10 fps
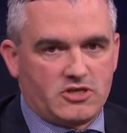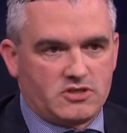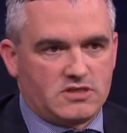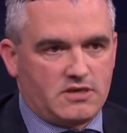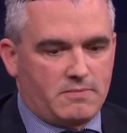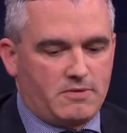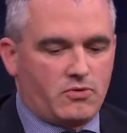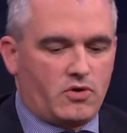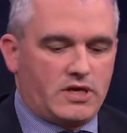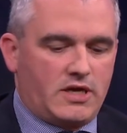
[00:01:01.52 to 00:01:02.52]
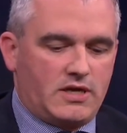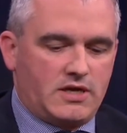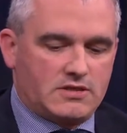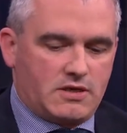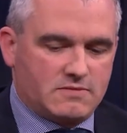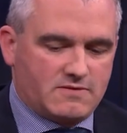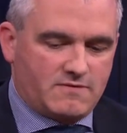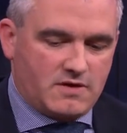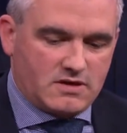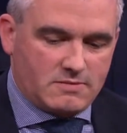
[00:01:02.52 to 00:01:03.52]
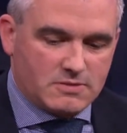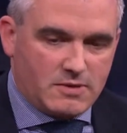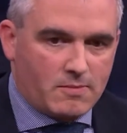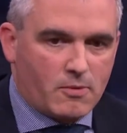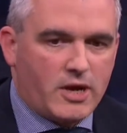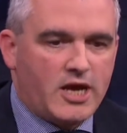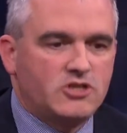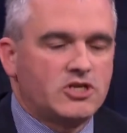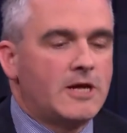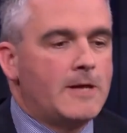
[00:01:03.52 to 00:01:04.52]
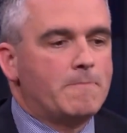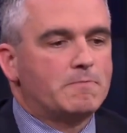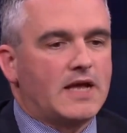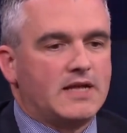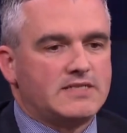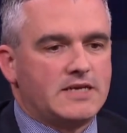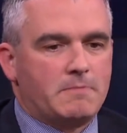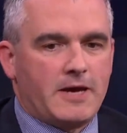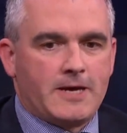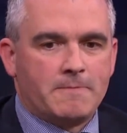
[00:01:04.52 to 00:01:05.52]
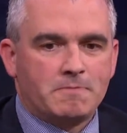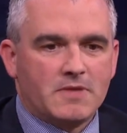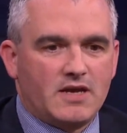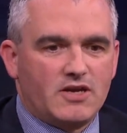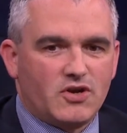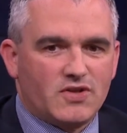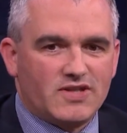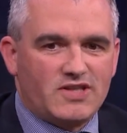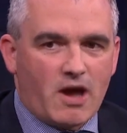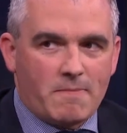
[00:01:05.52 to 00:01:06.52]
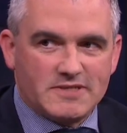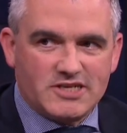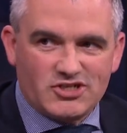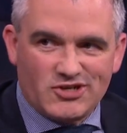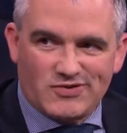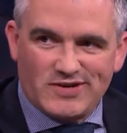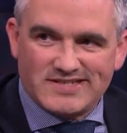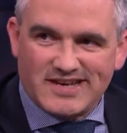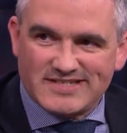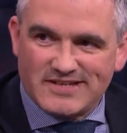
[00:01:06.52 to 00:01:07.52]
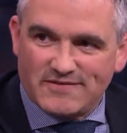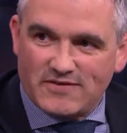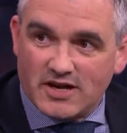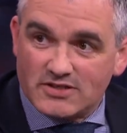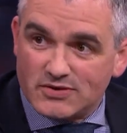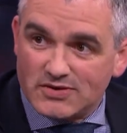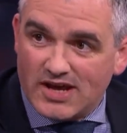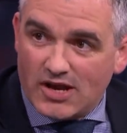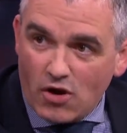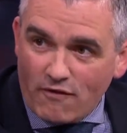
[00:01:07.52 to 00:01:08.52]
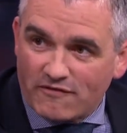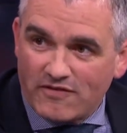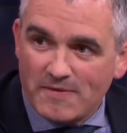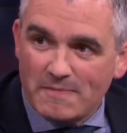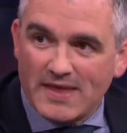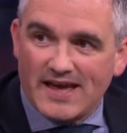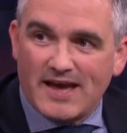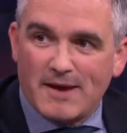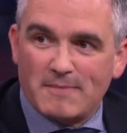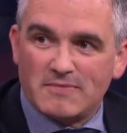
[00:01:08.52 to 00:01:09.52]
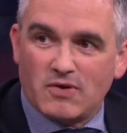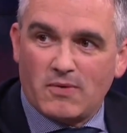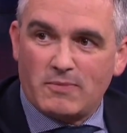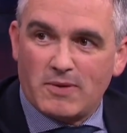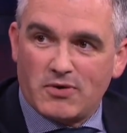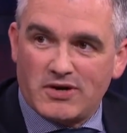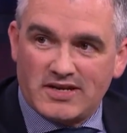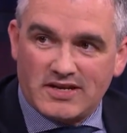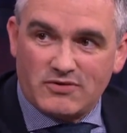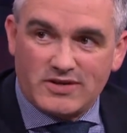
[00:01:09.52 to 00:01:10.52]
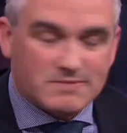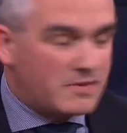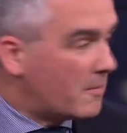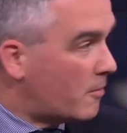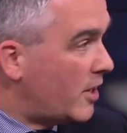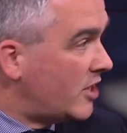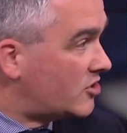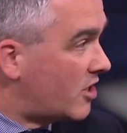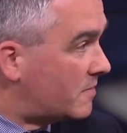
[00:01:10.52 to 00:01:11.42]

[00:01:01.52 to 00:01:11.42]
the measures that have been brought in terms of minimum wage and sick pay, you know, the opposition are criticising us for not doing enough. So when we brought in the increased minimum wage,